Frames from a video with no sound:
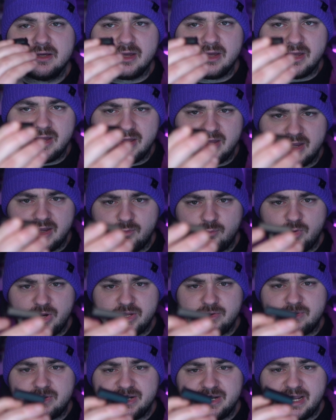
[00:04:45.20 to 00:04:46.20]
where you
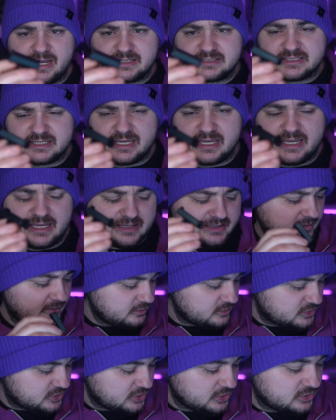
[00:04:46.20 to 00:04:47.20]
connect it
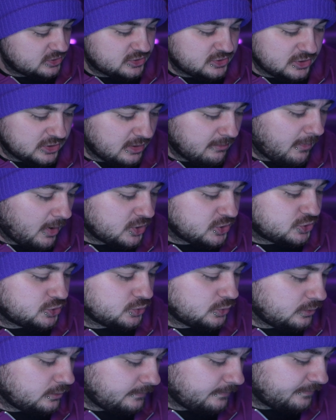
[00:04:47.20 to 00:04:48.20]
to the
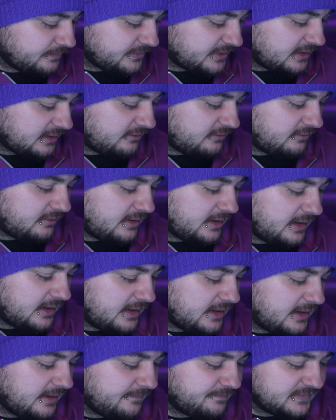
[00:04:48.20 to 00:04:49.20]
module.
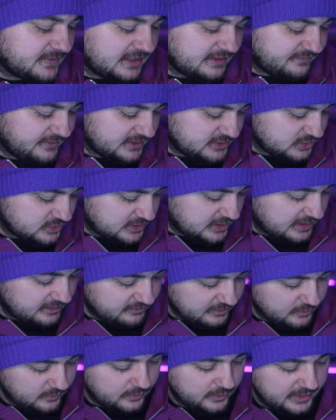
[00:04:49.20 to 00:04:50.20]
If I just get it
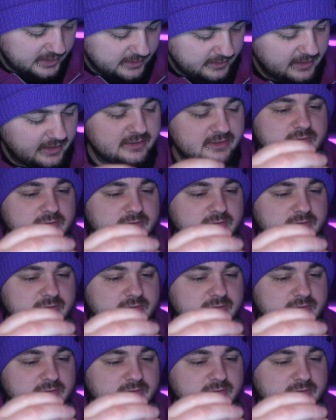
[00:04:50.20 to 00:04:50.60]
real quick, and